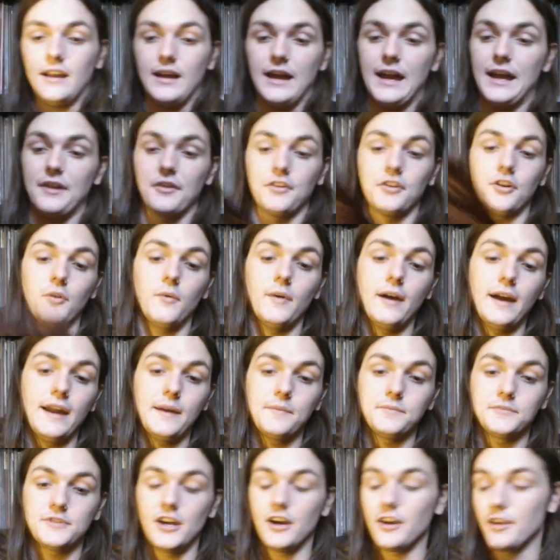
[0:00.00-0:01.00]
I don't know why
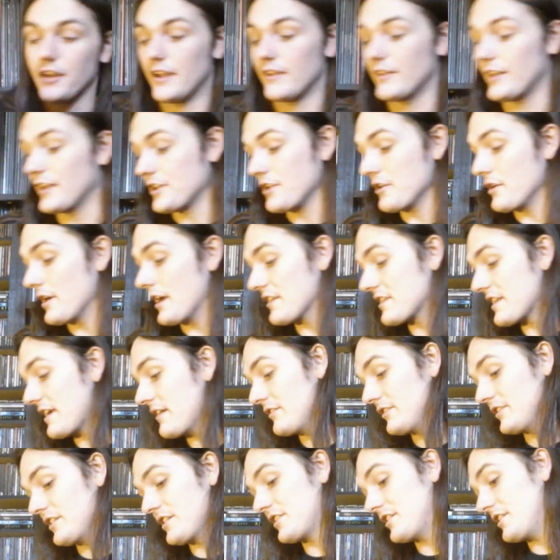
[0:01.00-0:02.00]
I'm talking like you guys
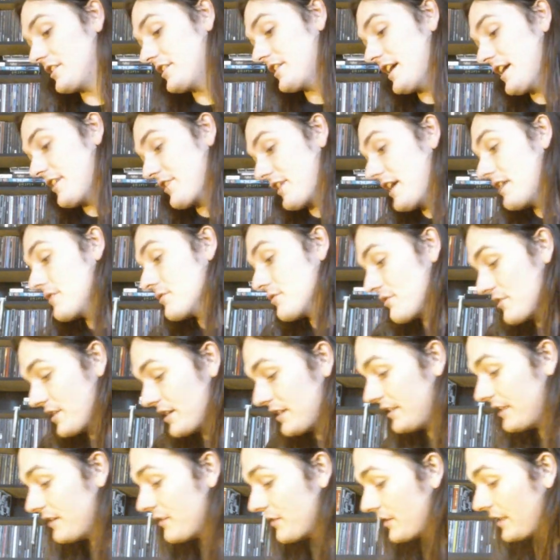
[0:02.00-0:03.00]
haven't listened to Death. I
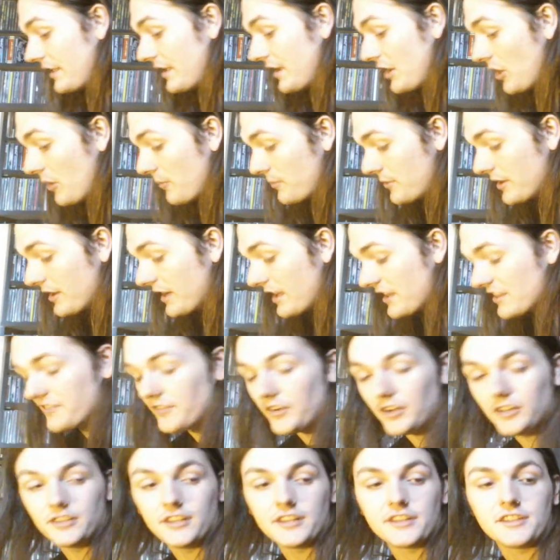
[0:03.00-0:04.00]
really, really hope you guys
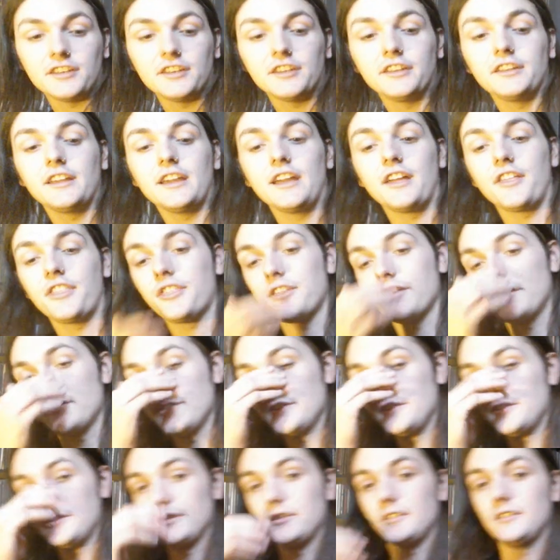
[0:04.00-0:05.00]
have all listened to Death.
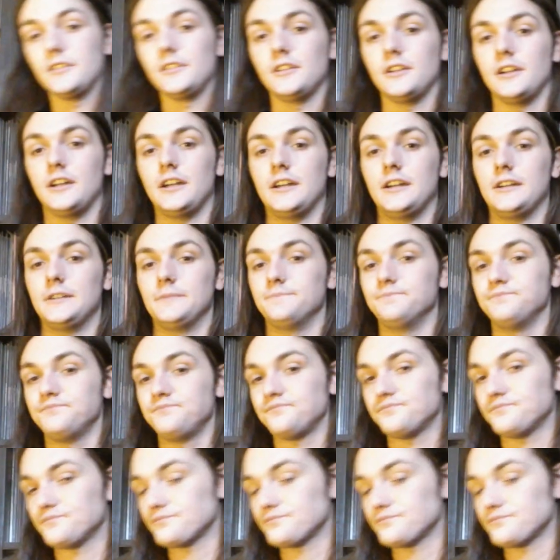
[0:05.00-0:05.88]
Um,